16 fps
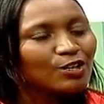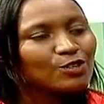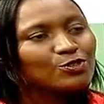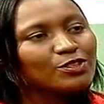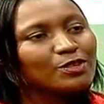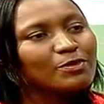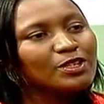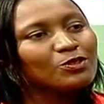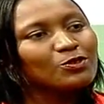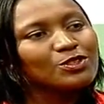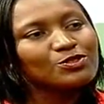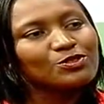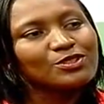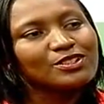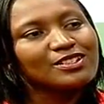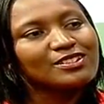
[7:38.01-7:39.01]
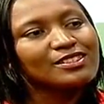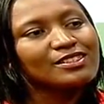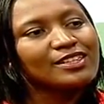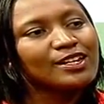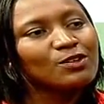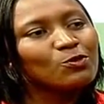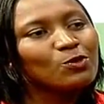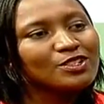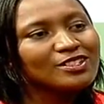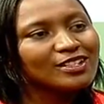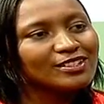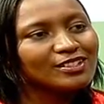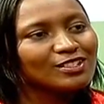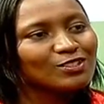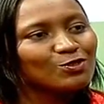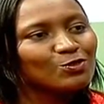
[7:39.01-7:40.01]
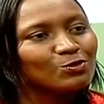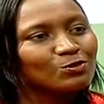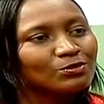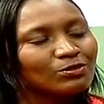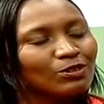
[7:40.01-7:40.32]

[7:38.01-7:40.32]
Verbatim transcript: So the main question is then what sectors do,